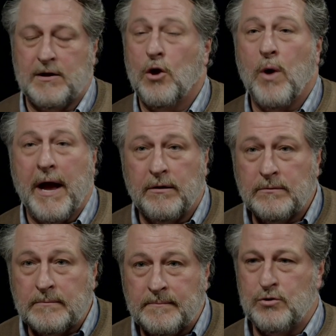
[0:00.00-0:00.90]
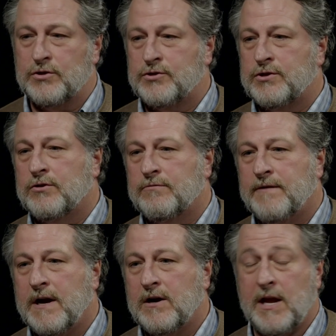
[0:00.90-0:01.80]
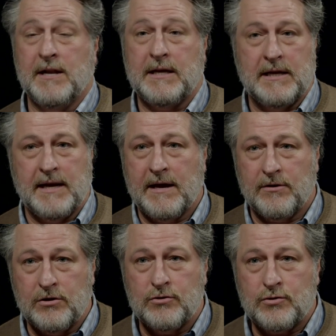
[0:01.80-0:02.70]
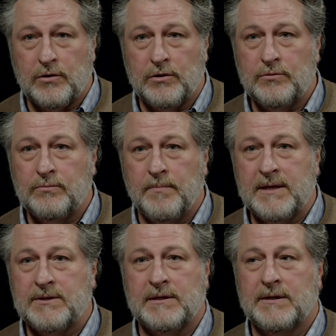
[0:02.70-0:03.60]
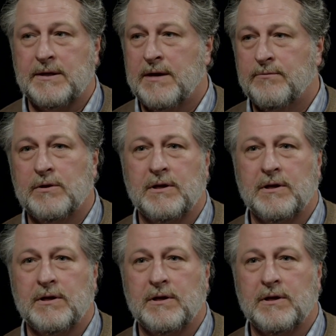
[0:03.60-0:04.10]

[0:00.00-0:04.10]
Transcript: it go out. You can start a fire and it get out of control based on not